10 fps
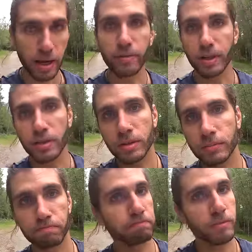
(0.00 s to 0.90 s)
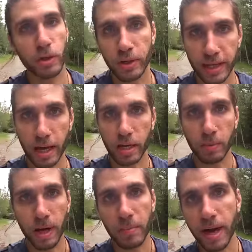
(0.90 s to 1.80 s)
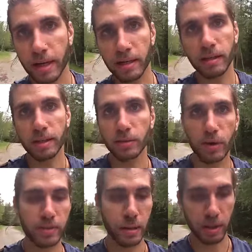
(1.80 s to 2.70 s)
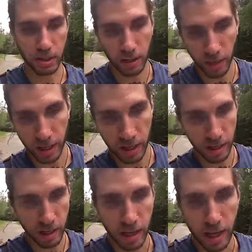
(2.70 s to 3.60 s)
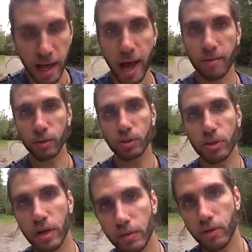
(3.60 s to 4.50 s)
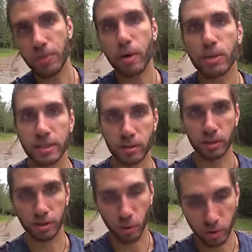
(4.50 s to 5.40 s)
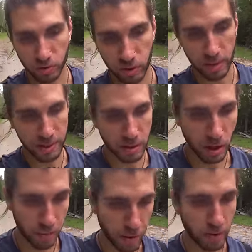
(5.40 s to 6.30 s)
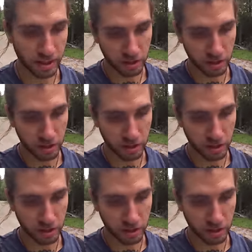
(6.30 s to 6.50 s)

If it doesn't, you can get your money back. It's not even that much anyway. And there's also a load of free bonuses on this course for a limited time only.